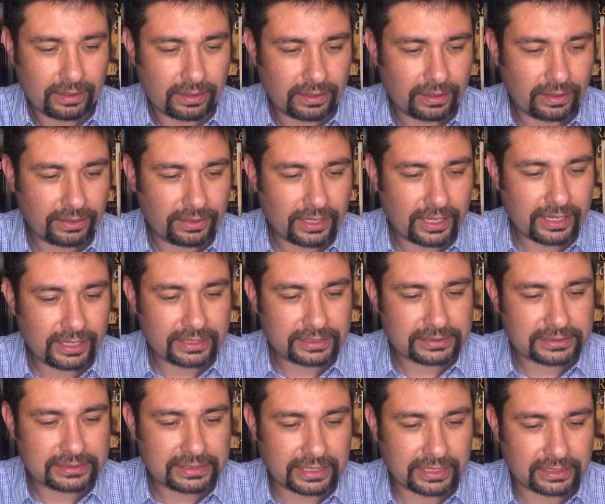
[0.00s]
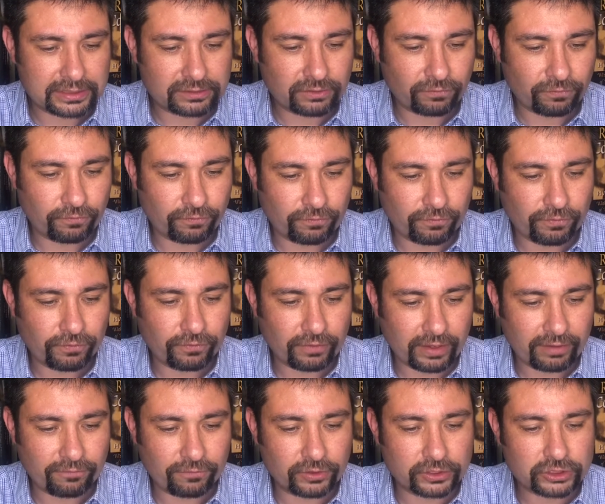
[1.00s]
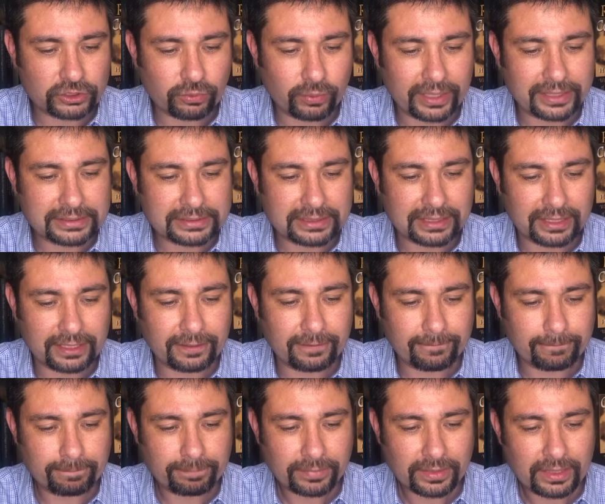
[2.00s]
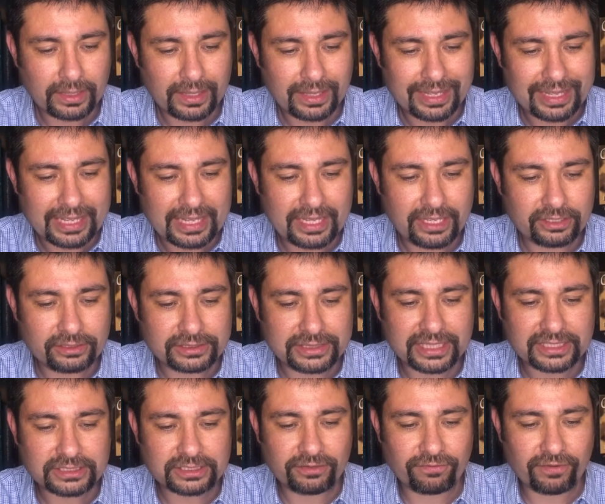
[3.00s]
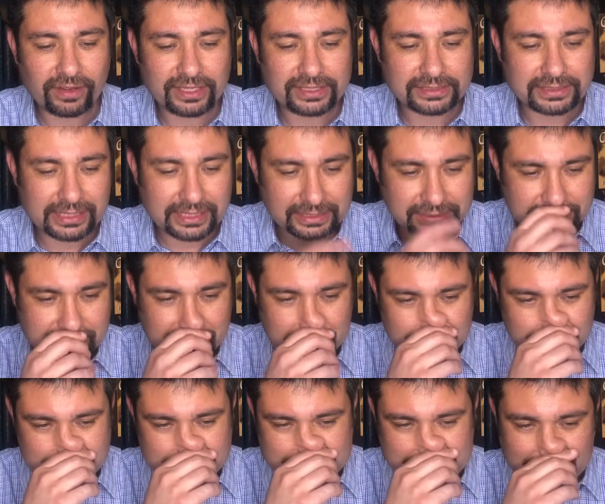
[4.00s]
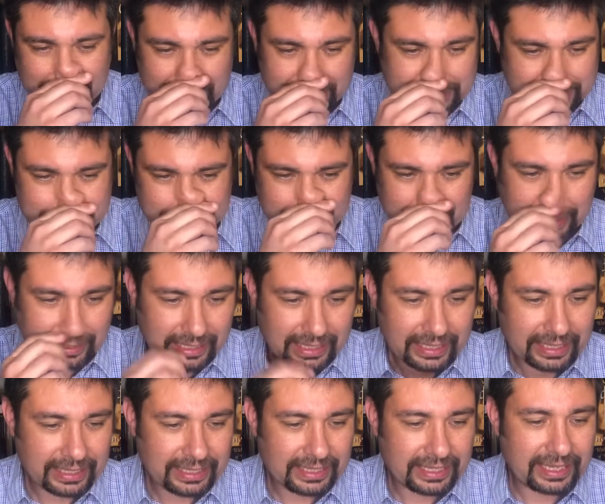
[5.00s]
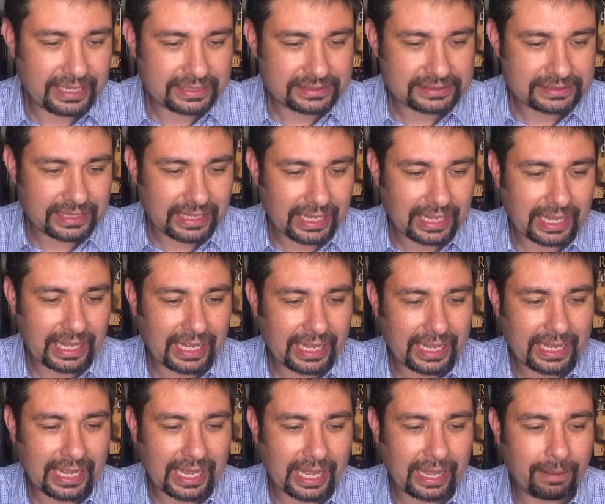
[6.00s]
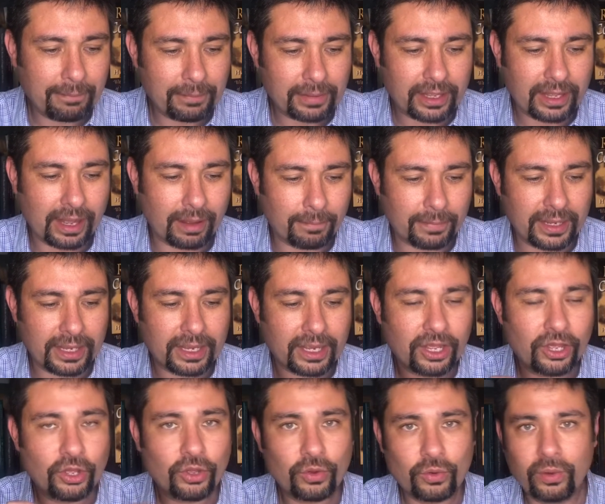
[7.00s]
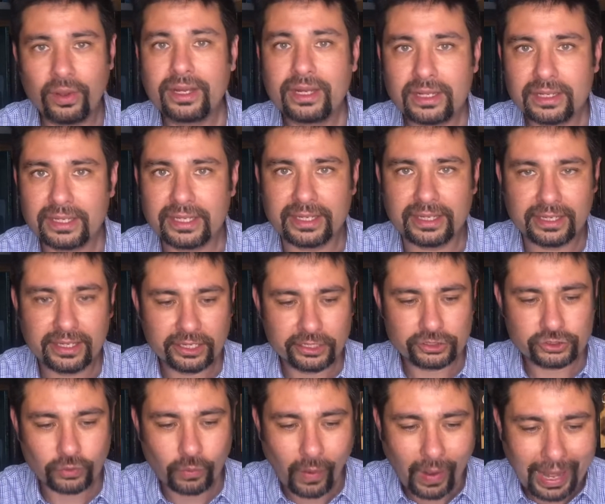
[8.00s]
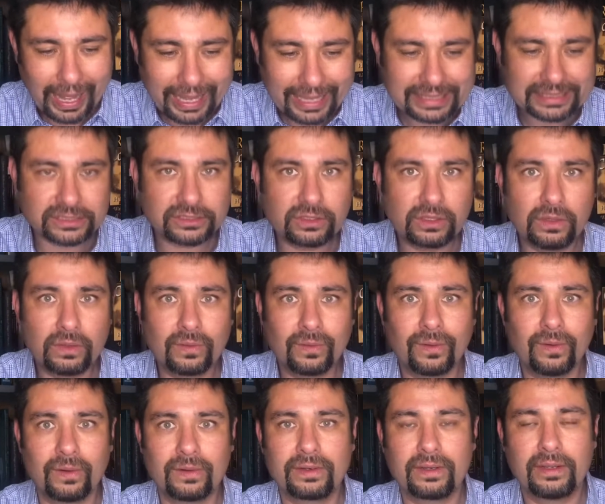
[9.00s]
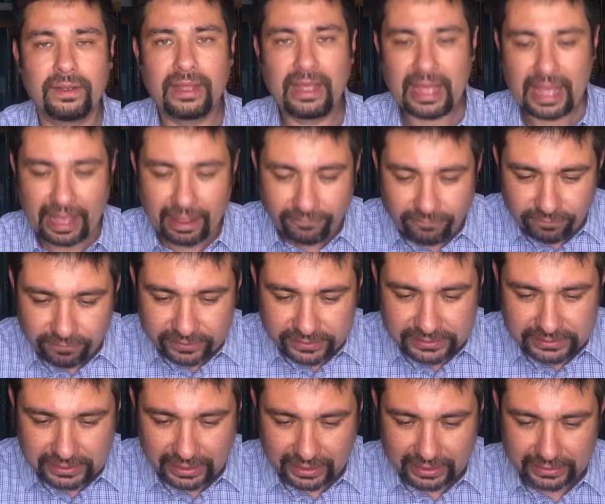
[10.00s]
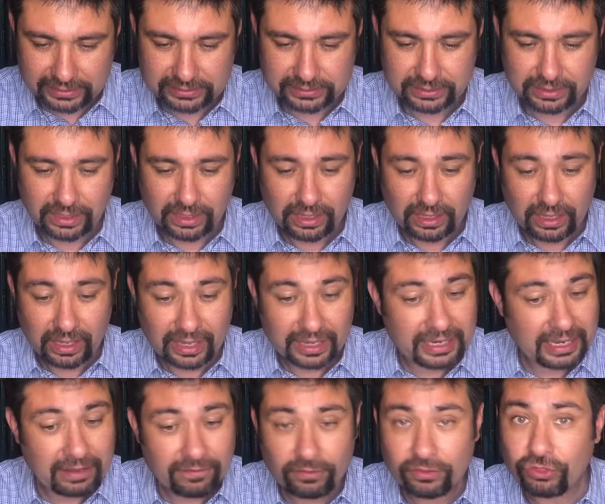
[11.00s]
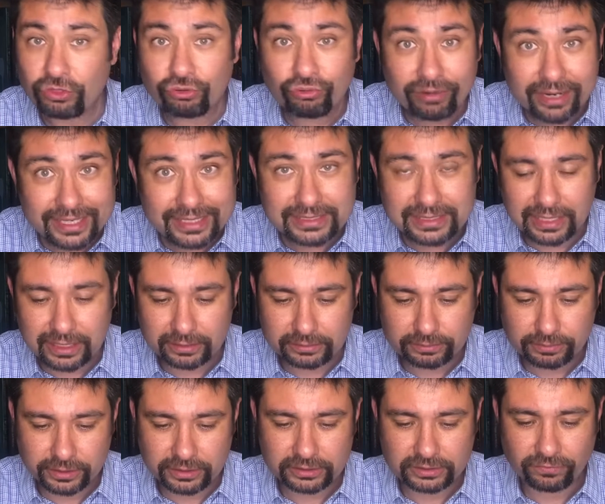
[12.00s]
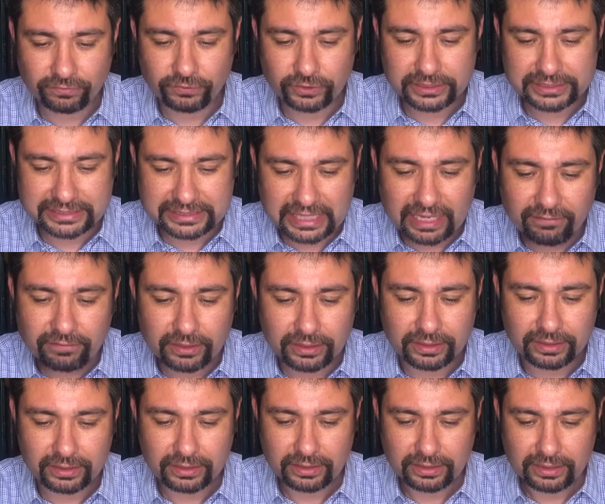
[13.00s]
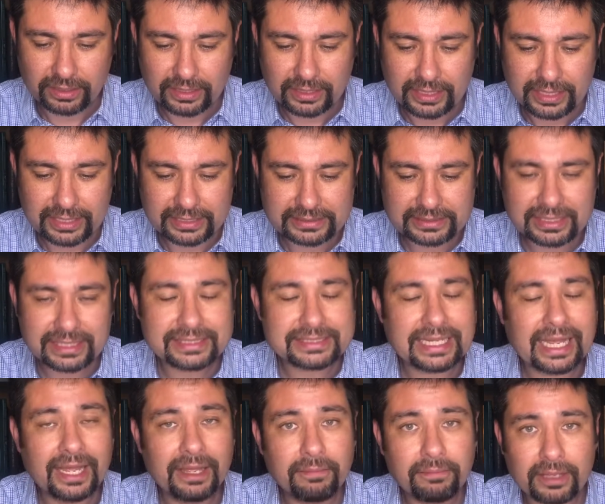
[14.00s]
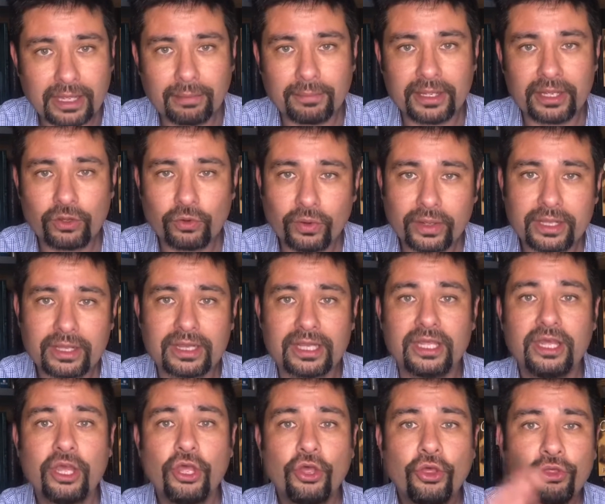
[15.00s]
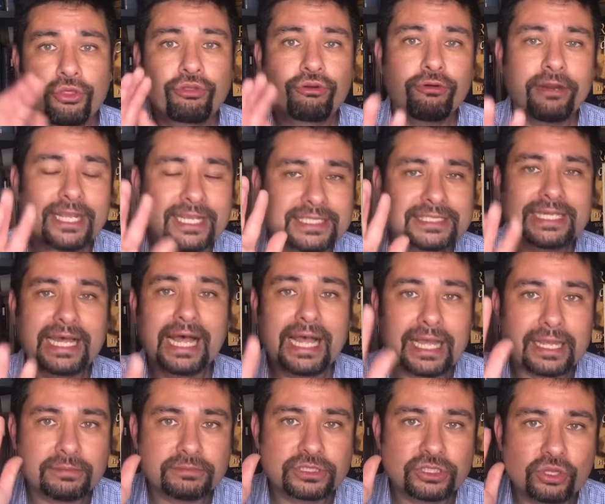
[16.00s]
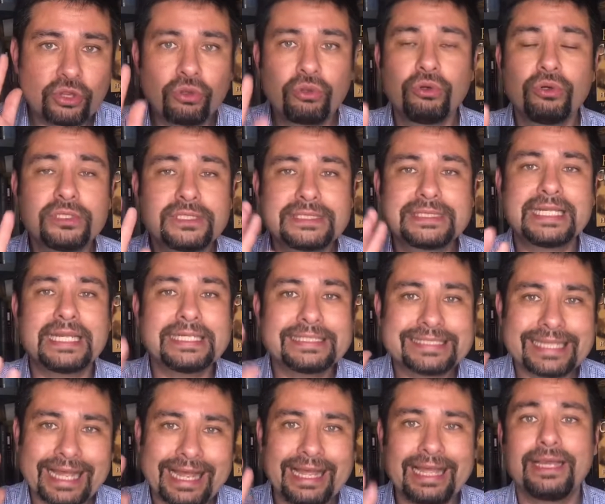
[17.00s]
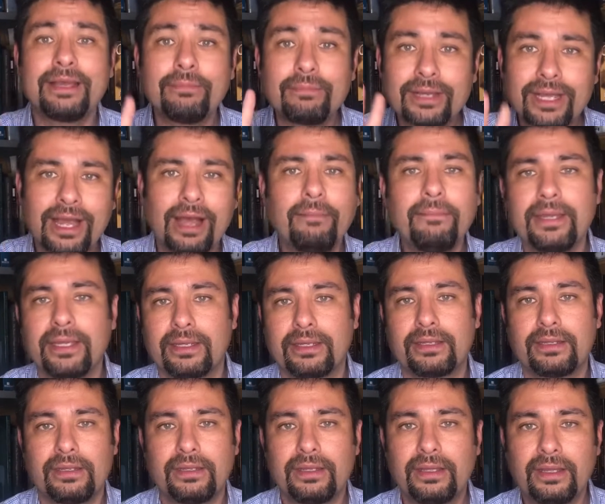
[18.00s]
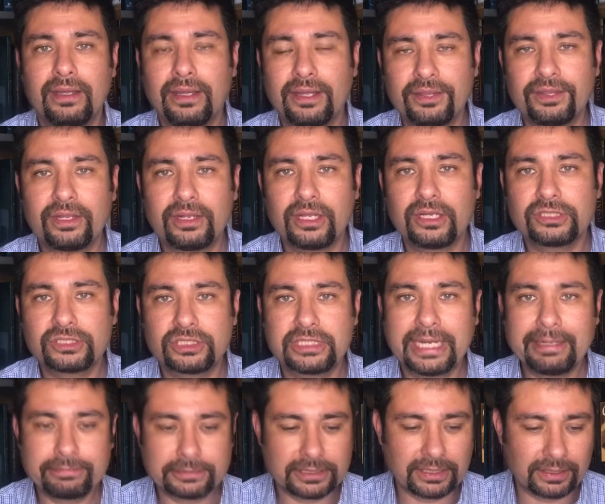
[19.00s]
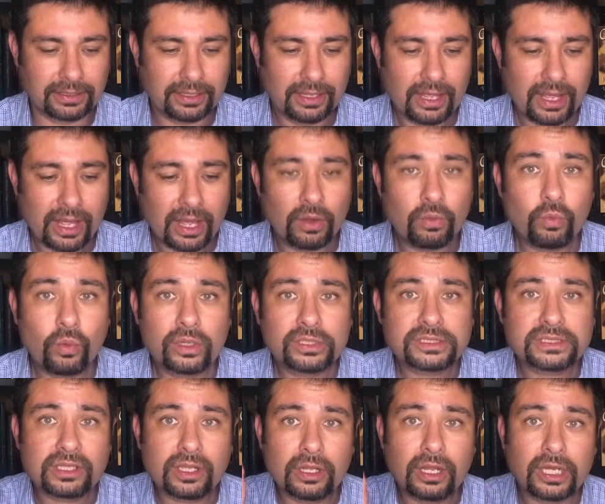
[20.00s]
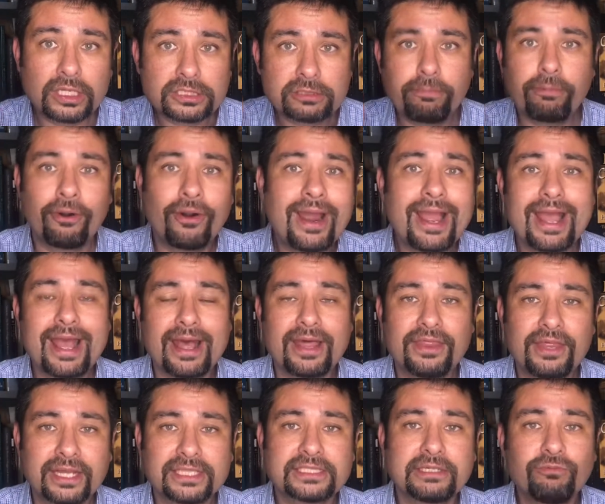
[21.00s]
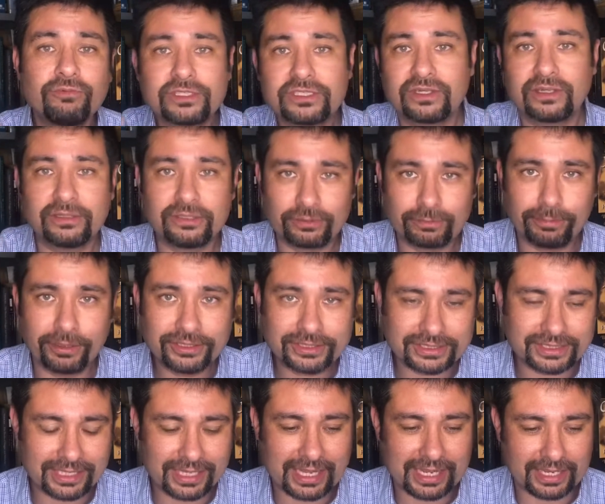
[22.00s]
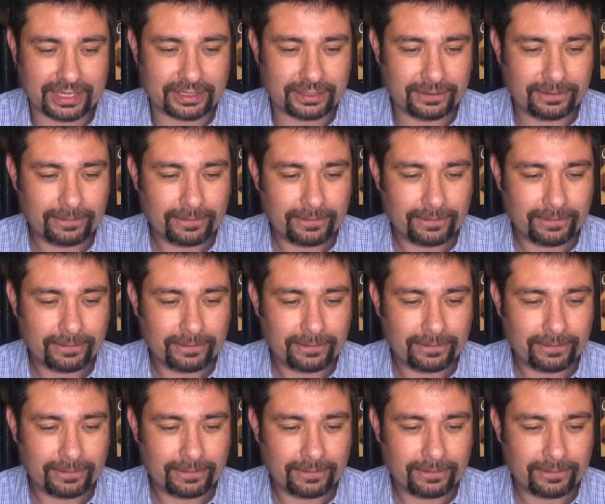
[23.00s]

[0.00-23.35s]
And then it says in verse 20, He who testifies these things says, Yes, I am coming quickly. Twice the Lord emphasized, and even three times, because in verse 7, he says, I am coming quickly. Three times the Lord says, I am coming in the last chapter. And what's the last prayer that's in response to that?